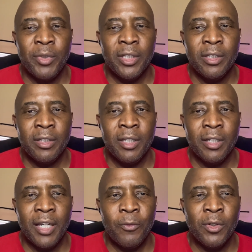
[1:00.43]
But
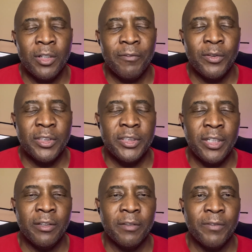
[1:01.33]
I want to devote this
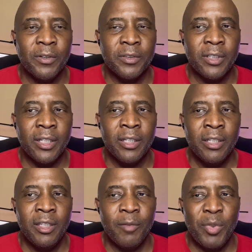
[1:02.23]
channel to folks
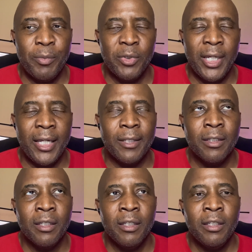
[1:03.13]
and people that
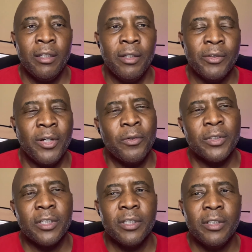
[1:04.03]

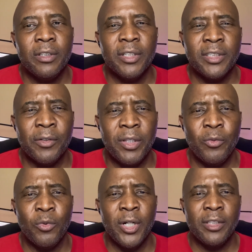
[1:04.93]
don't necessarily
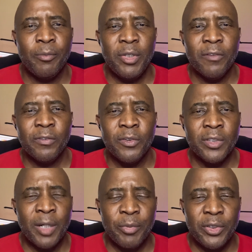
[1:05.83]
want to be a
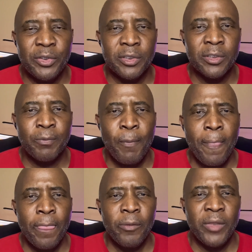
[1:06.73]
full-time producer.
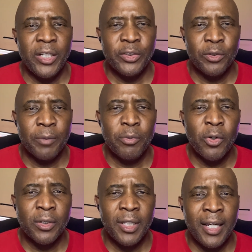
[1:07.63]
They enjoy the
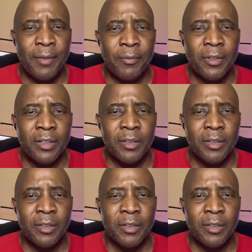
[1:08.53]
part-time